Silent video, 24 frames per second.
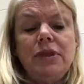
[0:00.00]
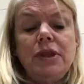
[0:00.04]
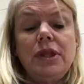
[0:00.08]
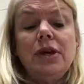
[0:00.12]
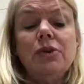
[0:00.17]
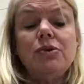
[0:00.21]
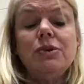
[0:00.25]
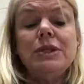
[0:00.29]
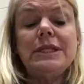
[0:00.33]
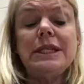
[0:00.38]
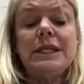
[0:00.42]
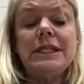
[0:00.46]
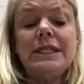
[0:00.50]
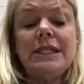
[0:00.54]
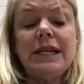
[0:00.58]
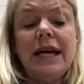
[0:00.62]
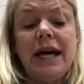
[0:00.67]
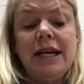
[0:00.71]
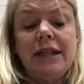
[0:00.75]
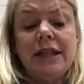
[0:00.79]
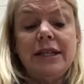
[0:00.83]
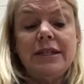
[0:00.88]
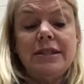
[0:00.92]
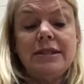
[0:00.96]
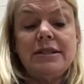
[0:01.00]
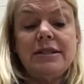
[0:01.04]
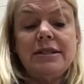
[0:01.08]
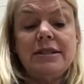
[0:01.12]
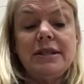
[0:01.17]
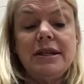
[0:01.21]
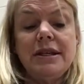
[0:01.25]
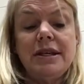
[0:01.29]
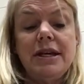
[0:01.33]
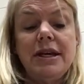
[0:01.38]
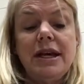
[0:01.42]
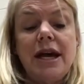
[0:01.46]
There was a
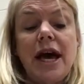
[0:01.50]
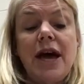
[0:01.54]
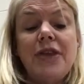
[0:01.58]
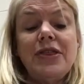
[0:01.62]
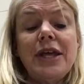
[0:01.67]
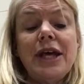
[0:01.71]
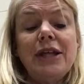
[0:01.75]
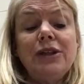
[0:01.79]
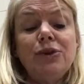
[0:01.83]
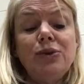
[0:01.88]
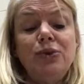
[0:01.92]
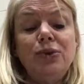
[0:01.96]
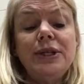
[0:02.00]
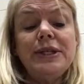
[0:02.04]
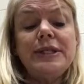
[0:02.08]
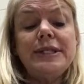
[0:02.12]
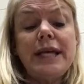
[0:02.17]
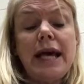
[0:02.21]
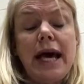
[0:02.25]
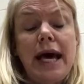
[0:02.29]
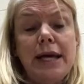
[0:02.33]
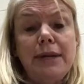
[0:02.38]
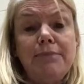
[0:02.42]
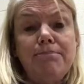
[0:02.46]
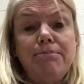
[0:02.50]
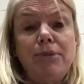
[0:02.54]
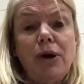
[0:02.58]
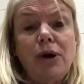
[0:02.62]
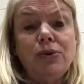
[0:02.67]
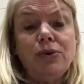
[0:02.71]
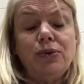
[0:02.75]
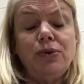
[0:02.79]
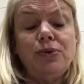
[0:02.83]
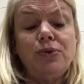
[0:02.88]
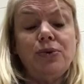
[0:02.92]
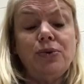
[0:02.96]
silence, and then Luna's head
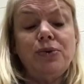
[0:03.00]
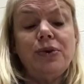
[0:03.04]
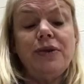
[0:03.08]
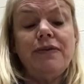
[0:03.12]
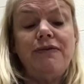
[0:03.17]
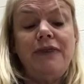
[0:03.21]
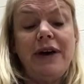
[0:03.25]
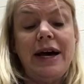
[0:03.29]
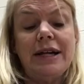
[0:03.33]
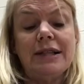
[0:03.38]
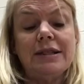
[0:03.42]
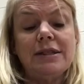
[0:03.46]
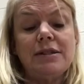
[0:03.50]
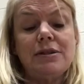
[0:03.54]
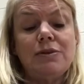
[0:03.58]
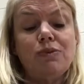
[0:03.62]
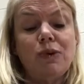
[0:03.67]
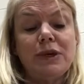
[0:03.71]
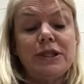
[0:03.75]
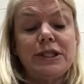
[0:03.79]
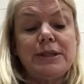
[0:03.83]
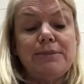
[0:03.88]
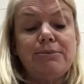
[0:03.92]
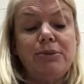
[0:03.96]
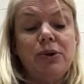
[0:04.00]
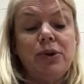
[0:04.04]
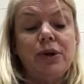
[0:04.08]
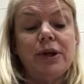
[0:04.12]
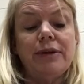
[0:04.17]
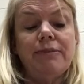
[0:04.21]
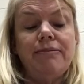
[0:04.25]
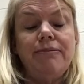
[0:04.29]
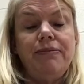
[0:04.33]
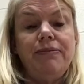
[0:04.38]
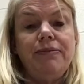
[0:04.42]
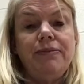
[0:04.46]
poked through the fence once
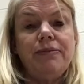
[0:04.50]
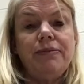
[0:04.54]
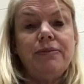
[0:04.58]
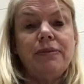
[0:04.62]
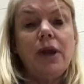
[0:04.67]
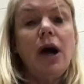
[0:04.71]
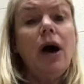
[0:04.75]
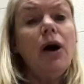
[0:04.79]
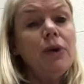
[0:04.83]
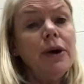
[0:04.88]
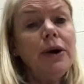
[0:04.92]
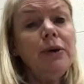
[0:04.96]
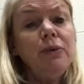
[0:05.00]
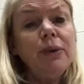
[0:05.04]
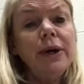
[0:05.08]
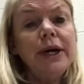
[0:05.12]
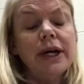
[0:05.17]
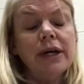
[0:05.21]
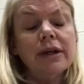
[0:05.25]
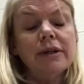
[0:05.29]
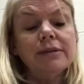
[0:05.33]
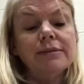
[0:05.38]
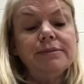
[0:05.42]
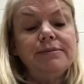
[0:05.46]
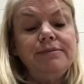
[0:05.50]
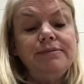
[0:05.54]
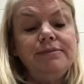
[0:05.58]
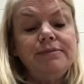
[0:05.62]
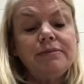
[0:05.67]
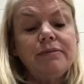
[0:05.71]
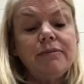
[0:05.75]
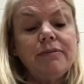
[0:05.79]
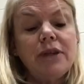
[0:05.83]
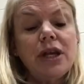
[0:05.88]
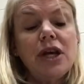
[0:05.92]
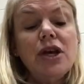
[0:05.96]
more. Oh, it will.
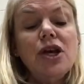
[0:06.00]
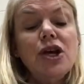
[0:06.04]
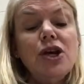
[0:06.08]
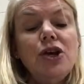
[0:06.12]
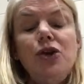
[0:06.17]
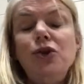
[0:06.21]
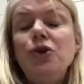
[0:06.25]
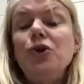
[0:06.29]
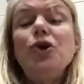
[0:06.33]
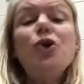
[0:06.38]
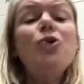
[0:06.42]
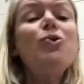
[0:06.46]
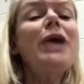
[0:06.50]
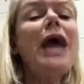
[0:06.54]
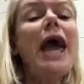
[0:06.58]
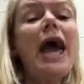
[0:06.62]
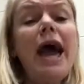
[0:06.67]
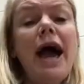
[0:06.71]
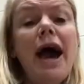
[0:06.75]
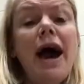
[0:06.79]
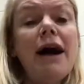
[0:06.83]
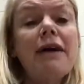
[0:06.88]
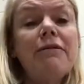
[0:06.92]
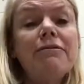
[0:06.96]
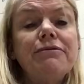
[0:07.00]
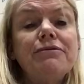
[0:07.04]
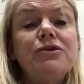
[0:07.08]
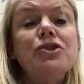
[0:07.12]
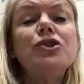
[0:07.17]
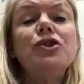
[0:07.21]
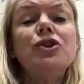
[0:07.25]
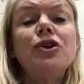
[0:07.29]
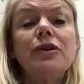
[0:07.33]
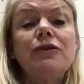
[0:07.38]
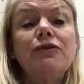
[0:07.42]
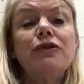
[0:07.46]
You don't have
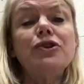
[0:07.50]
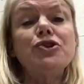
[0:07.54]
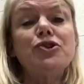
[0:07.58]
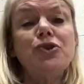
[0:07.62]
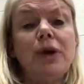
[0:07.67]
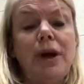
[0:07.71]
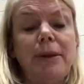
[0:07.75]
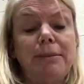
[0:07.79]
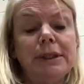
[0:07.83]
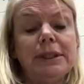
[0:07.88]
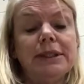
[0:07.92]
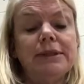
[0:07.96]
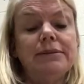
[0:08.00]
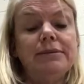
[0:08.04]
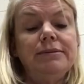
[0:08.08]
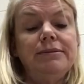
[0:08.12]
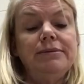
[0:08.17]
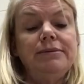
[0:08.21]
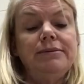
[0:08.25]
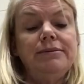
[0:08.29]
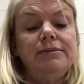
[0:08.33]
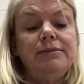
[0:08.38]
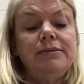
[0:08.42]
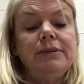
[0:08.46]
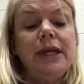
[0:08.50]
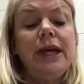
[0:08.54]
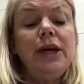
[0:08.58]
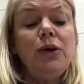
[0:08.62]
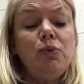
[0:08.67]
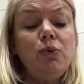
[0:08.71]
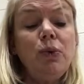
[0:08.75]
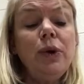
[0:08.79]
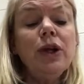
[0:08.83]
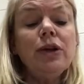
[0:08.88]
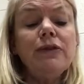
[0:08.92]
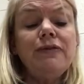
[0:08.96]
to look for trouble.
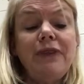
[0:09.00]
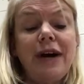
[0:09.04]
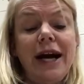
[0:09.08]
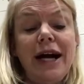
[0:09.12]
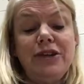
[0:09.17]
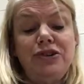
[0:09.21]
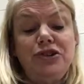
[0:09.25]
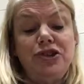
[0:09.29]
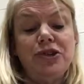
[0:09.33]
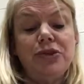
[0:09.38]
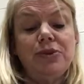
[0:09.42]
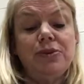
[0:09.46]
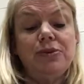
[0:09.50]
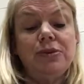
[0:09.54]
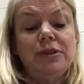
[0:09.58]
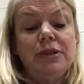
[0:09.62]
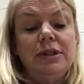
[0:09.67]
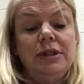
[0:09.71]
It will find you.